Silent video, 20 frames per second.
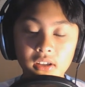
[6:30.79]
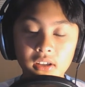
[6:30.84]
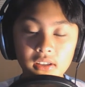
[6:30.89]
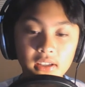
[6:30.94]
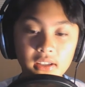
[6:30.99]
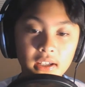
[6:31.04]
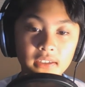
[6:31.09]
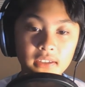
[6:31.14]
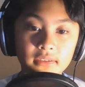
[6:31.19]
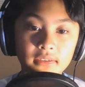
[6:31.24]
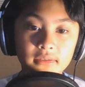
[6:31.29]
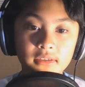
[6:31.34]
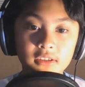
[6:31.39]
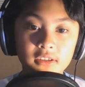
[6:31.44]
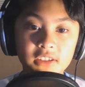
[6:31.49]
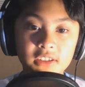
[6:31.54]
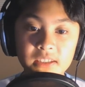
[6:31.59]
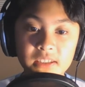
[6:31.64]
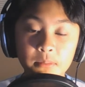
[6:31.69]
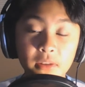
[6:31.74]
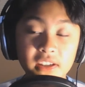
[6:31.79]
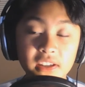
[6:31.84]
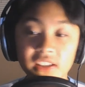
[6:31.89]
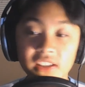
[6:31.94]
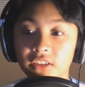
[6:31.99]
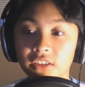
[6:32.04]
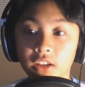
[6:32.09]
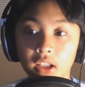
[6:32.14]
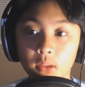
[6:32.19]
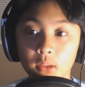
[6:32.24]
yeah, that's
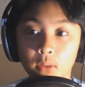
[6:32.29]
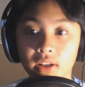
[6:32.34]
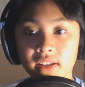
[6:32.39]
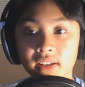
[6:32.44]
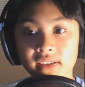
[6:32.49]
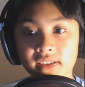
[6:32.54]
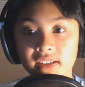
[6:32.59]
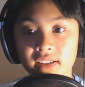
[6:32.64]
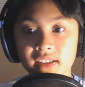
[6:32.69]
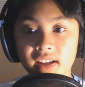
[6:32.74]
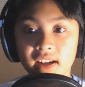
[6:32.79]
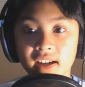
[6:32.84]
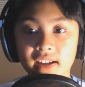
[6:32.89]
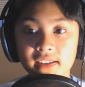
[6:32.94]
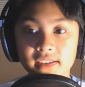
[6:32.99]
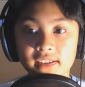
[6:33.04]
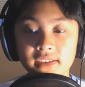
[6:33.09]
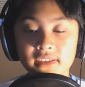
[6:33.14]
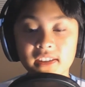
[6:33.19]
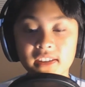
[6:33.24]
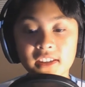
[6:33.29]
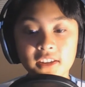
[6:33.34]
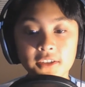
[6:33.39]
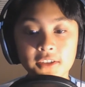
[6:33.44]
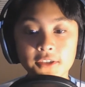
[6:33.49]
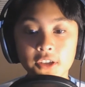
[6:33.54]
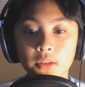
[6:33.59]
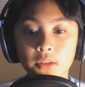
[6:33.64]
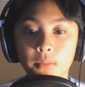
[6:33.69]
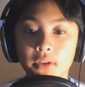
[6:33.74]
basically all I want to say, guys. Thank you
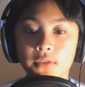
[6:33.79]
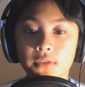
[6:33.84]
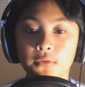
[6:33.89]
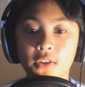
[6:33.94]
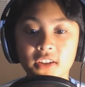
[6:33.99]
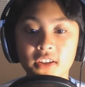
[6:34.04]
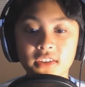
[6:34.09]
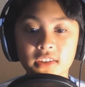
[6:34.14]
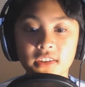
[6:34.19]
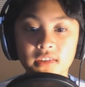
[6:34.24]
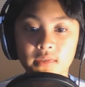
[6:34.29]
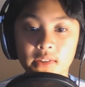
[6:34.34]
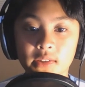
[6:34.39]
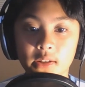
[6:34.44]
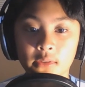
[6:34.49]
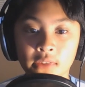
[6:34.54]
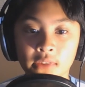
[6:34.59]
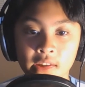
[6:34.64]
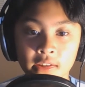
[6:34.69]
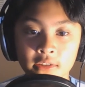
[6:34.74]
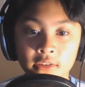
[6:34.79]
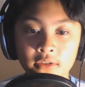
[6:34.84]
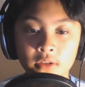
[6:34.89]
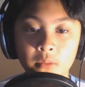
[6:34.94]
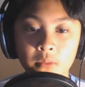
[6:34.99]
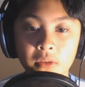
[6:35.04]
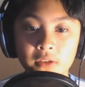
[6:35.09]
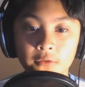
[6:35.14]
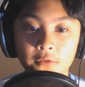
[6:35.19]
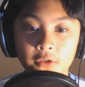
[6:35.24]
so much for watching this video. Thank you so
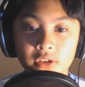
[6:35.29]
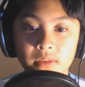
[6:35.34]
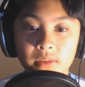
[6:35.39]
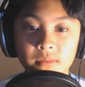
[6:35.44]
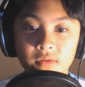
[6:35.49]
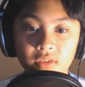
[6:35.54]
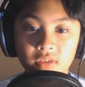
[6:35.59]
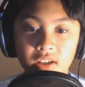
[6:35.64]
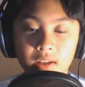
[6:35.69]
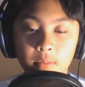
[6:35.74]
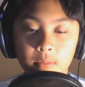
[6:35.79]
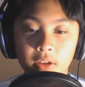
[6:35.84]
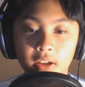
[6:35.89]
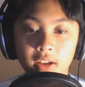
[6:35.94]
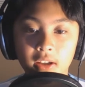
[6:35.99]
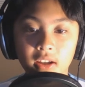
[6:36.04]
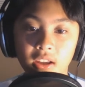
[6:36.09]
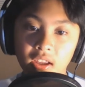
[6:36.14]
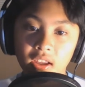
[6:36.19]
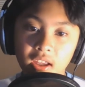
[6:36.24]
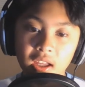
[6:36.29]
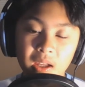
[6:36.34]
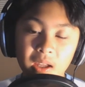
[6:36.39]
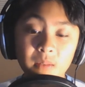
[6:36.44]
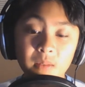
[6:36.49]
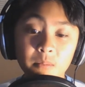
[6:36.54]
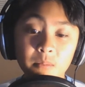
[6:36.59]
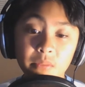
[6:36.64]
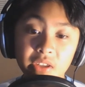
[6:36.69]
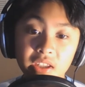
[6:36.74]
much for subscribing
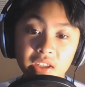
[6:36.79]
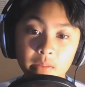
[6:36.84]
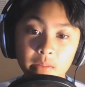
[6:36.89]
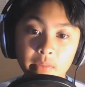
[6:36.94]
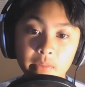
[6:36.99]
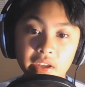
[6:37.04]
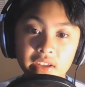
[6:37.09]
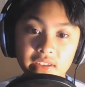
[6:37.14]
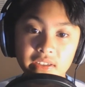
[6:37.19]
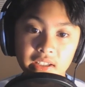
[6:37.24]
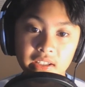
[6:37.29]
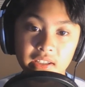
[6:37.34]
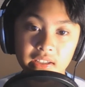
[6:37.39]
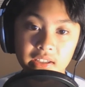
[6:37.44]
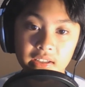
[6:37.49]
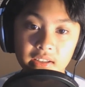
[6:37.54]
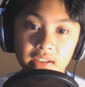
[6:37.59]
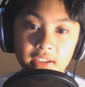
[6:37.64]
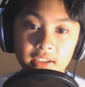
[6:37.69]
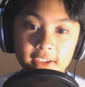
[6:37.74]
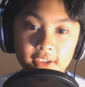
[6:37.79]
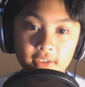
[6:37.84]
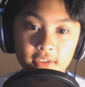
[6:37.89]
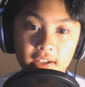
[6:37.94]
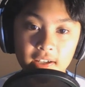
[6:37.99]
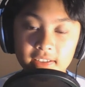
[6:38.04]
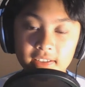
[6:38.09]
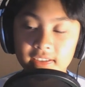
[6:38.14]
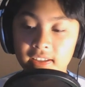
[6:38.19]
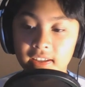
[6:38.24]
and being amazing and
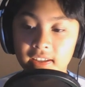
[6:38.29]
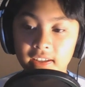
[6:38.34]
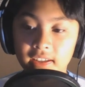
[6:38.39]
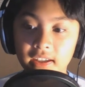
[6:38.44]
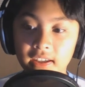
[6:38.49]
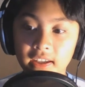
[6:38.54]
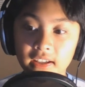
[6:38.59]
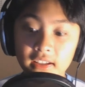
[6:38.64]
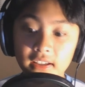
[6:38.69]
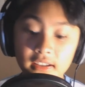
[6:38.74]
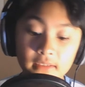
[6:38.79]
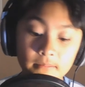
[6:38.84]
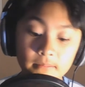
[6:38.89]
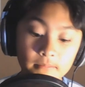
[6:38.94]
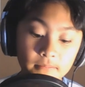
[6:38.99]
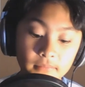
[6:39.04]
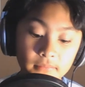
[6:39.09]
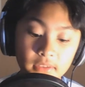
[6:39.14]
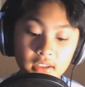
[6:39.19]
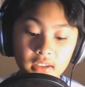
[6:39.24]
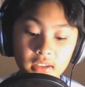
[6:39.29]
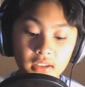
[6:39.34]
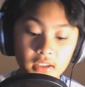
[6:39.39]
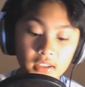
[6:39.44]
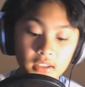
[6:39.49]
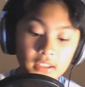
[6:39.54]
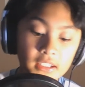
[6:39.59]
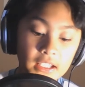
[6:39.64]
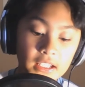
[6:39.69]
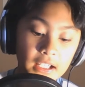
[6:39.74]
interacting. And
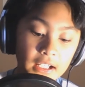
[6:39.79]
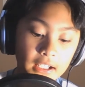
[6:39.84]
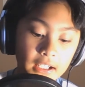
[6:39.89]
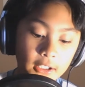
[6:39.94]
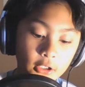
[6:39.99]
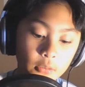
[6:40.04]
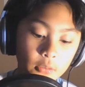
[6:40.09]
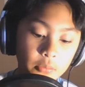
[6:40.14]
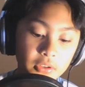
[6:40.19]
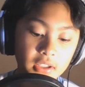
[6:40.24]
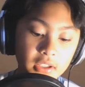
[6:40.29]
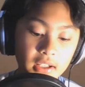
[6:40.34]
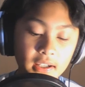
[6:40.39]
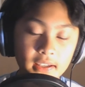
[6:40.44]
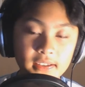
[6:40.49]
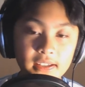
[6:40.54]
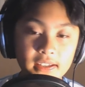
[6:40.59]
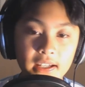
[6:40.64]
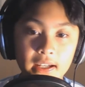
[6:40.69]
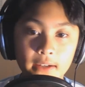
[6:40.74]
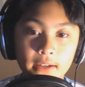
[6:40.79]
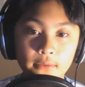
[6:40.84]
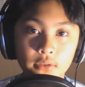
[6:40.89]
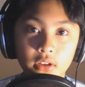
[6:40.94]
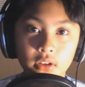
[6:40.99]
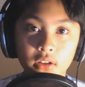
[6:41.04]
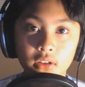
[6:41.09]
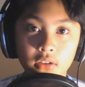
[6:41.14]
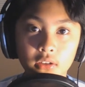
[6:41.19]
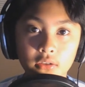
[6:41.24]
yeah, I hope you guys have
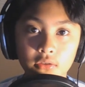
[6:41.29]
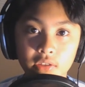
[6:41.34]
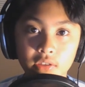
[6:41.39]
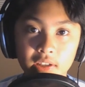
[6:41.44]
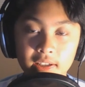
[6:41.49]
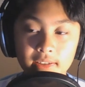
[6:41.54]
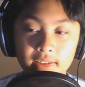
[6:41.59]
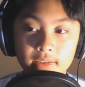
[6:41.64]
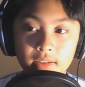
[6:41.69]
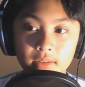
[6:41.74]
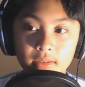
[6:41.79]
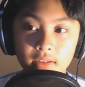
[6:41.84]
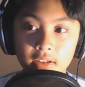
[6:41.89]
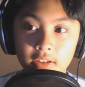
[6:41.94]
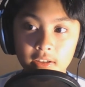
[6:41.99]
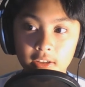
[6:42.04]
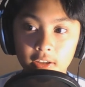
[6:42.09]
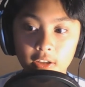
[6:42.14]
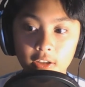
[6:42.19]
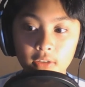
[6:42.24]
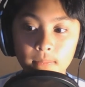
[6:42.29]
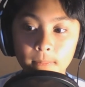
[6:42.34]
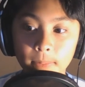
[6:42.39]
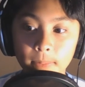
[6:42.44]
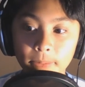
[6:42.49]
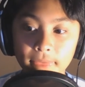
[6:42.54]
a great, you know,